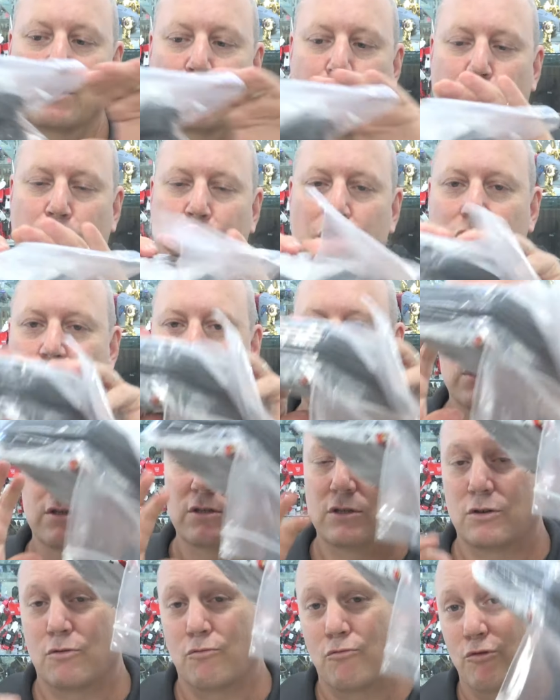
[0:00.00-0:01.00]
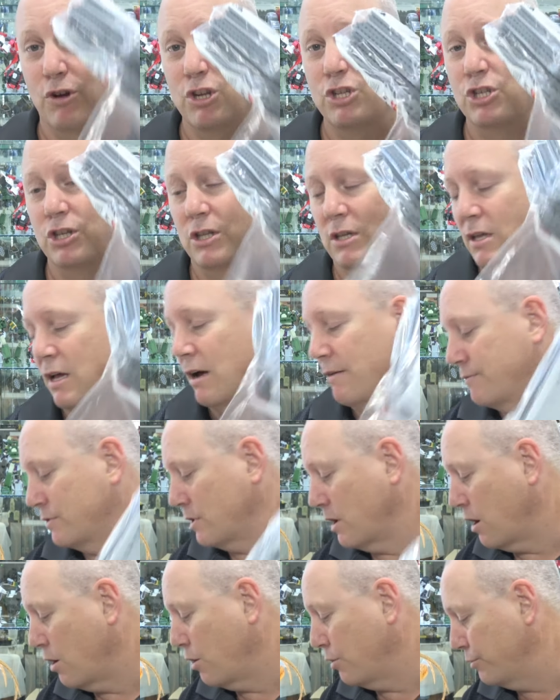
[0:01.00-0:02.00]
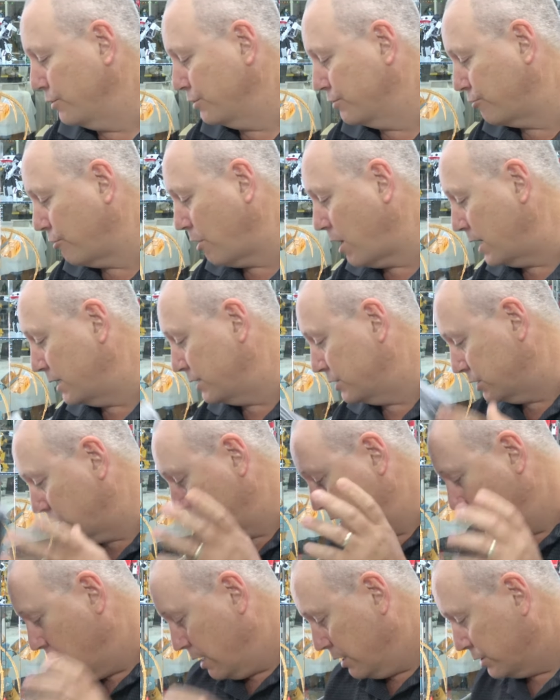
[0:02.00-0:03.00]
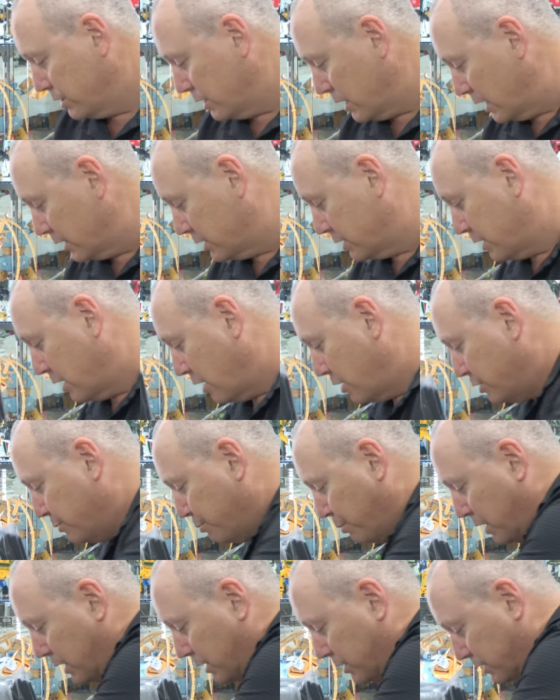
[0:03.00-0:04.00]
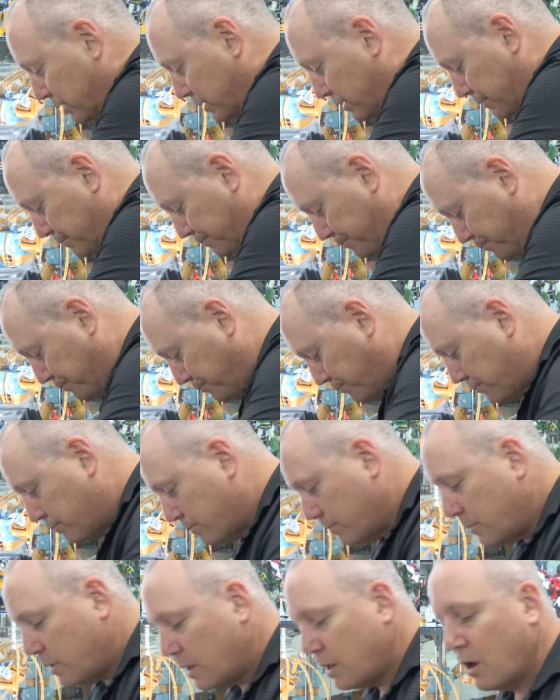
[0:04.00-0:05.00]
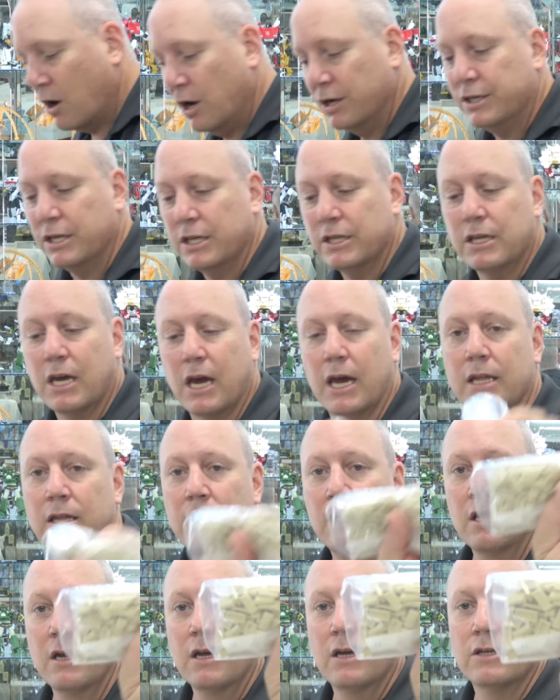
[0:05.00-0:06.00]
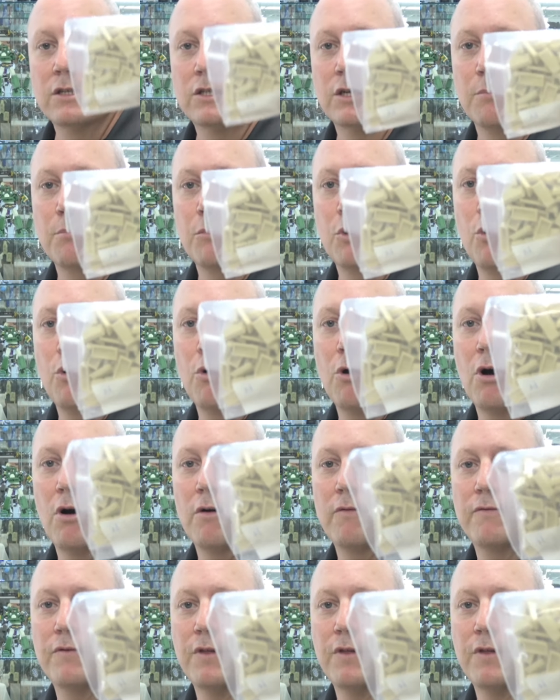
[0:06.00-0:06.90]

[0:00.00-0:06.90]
bridge is rigid enough to hold the trains. So that's those pieces. I did get some more of